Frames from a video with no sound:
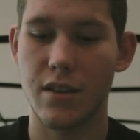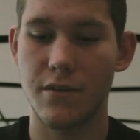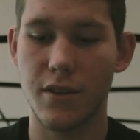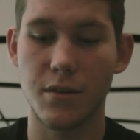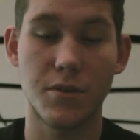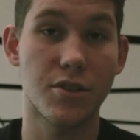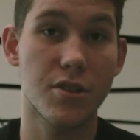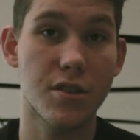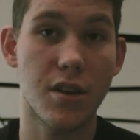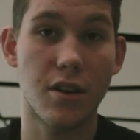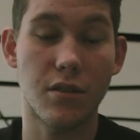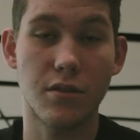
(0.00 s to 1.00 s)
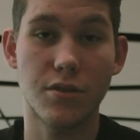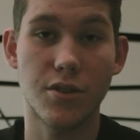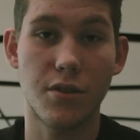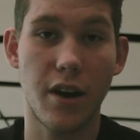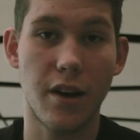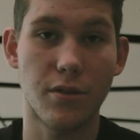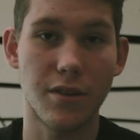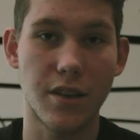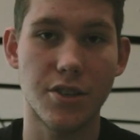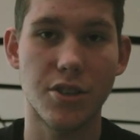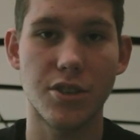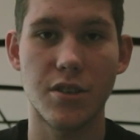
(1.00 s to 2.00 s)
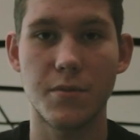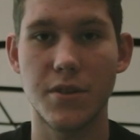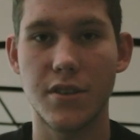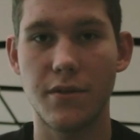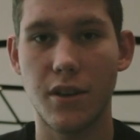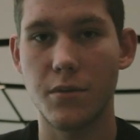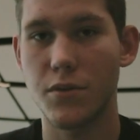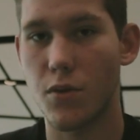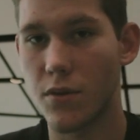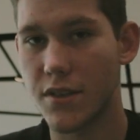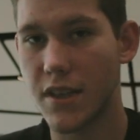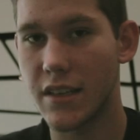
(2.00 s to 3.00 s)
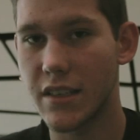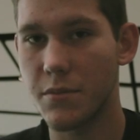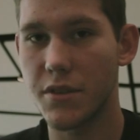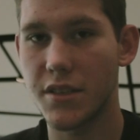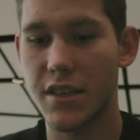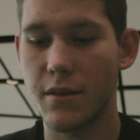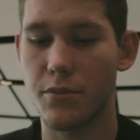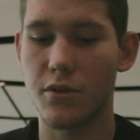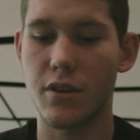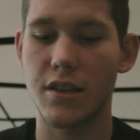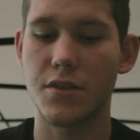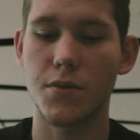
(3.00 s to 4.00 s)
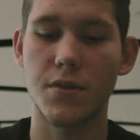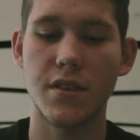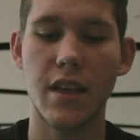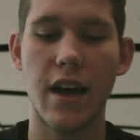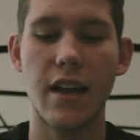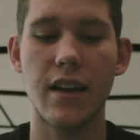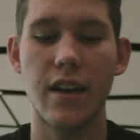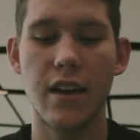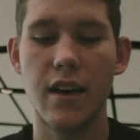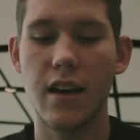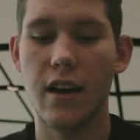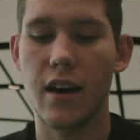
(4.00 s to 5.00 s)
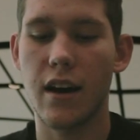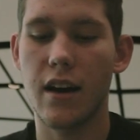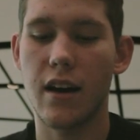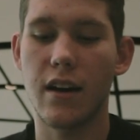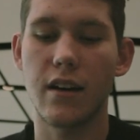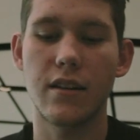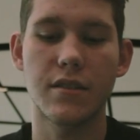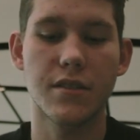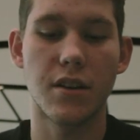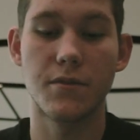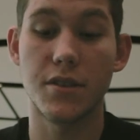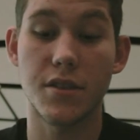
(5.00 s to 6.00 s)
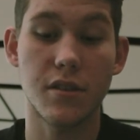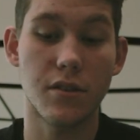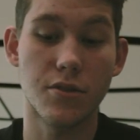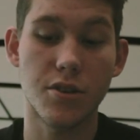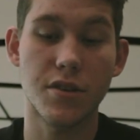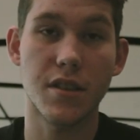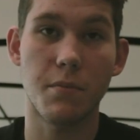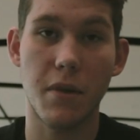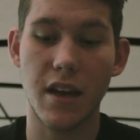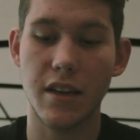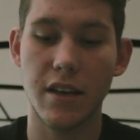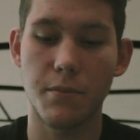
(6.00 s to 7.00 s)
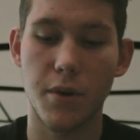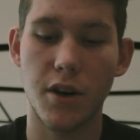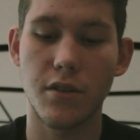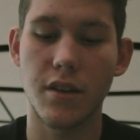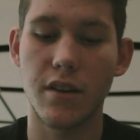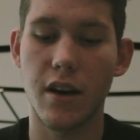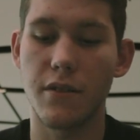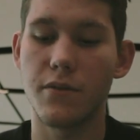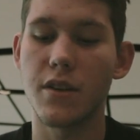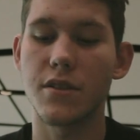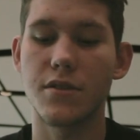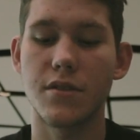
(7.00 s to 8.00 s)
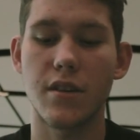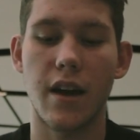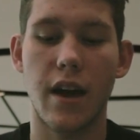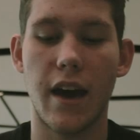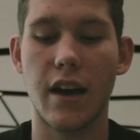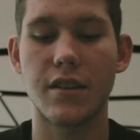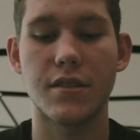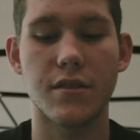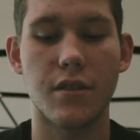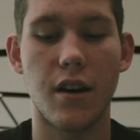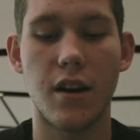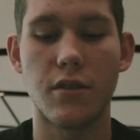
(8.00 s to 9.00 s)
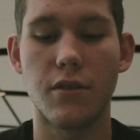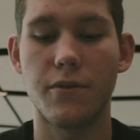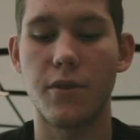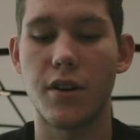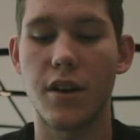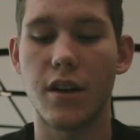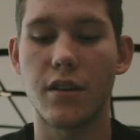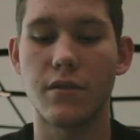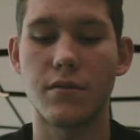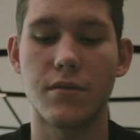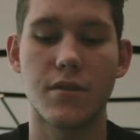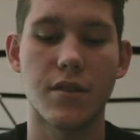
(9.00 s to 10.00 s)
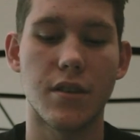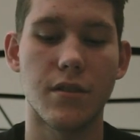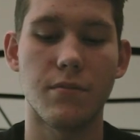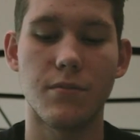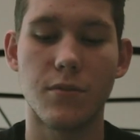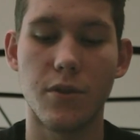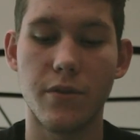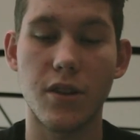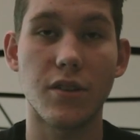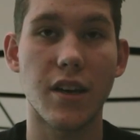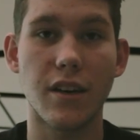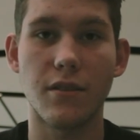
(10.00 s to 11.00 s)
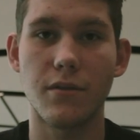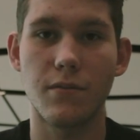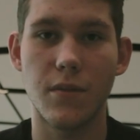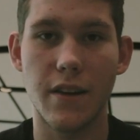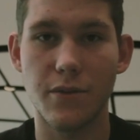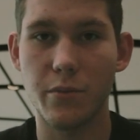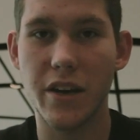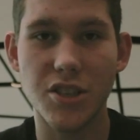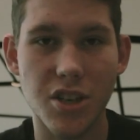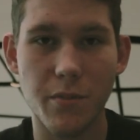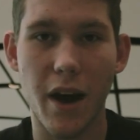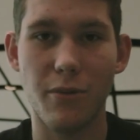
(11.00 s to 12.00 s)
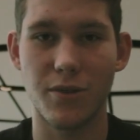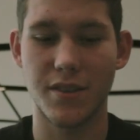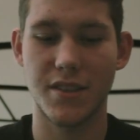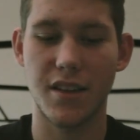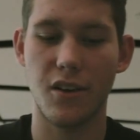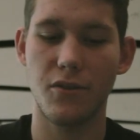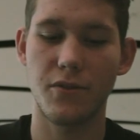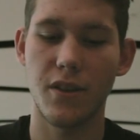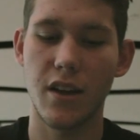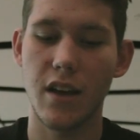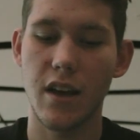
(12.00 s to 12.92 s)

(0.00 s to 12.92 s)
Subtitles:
developed to just show how relationships develop towards intimacy and progress towards that. Self-disclosure is the main component of this act, referring to revealing information about oneself.